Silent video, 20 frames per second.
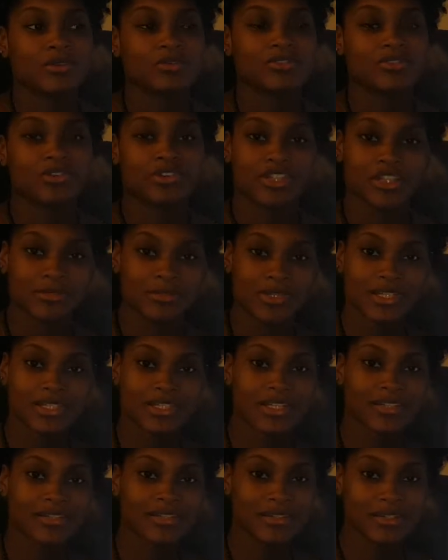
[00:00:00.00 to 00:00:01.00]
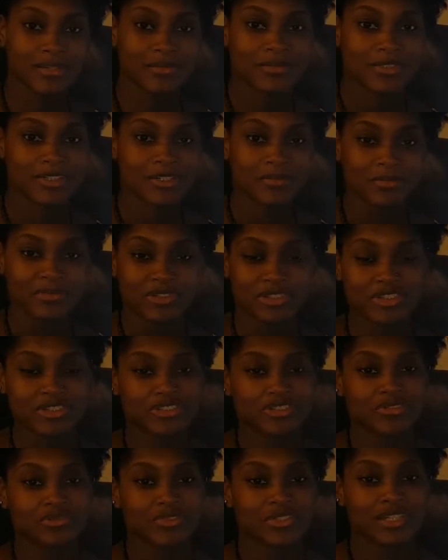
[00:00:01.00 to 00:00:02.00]
join them in standing up. So more
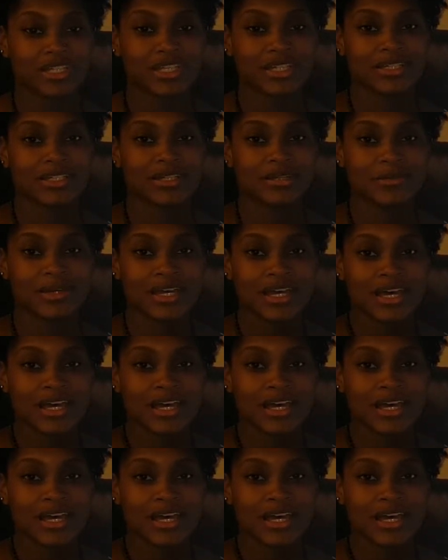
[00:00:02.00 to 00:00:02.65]
students will stand up.